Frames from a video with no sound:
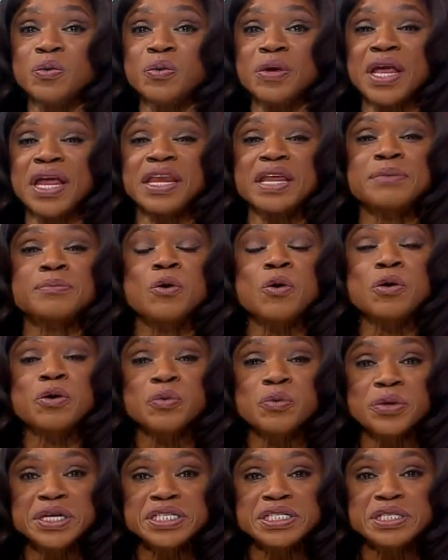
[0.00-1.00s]
creating more
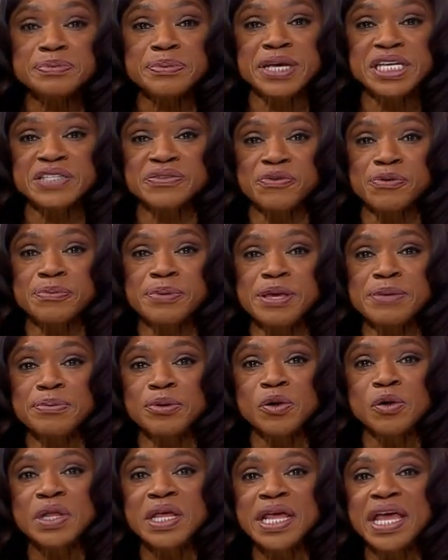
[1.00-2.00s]
green space for
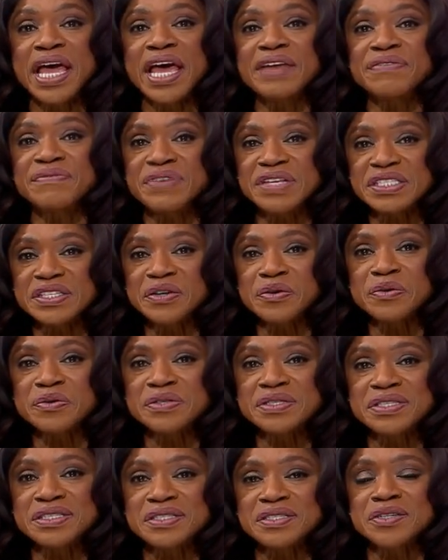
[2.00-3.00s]
people and
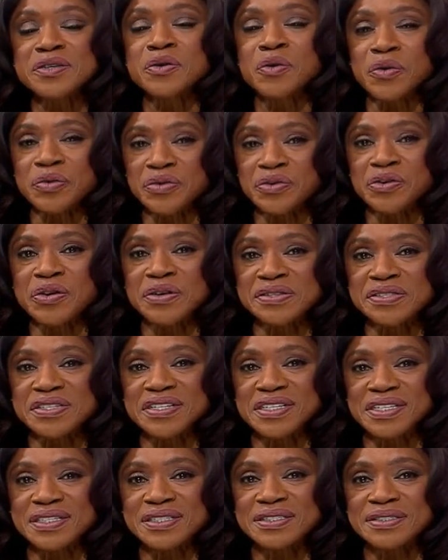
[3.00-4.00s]
visitors to North
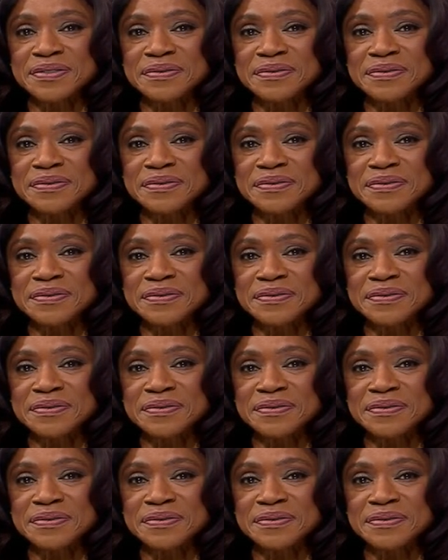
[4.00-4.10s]
Charleston.